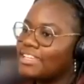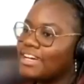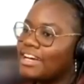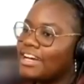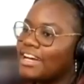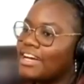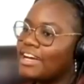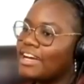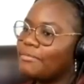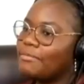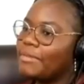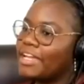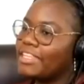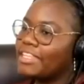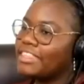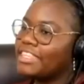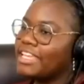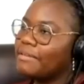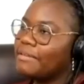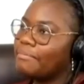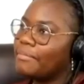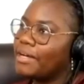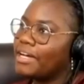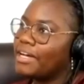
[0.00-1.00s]
I
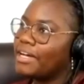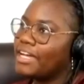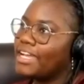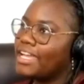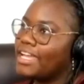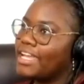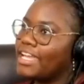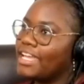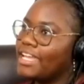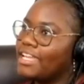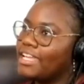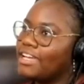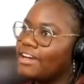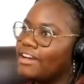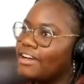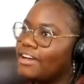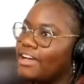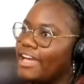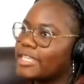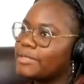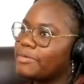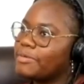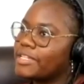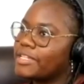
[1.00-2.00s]
think my
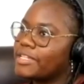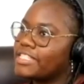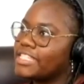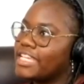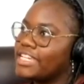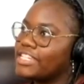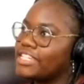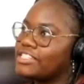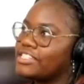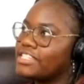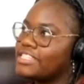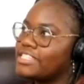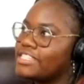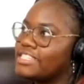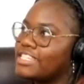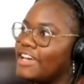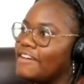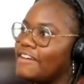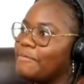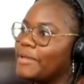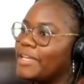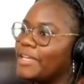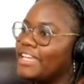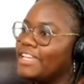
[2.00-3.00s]
expectations
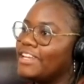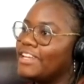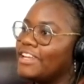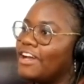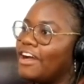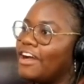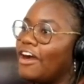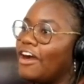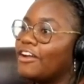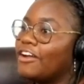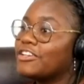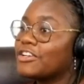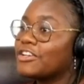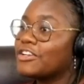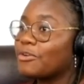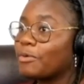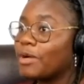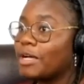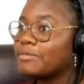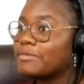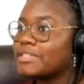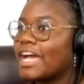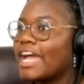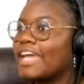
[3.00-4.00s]
have been
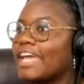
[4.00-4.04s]
underwhelmed.